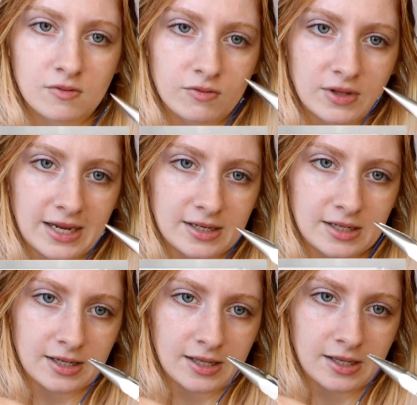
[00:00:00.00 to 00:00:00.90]
flatten
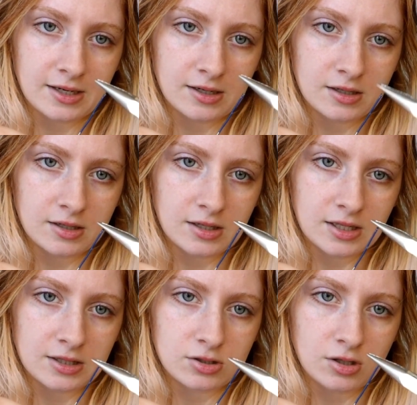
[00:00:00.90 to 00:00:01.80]
it again
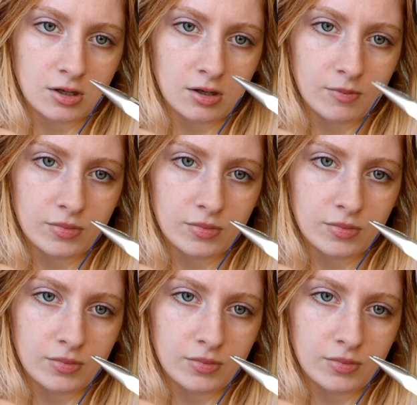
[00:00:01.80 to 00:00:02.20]
at the top.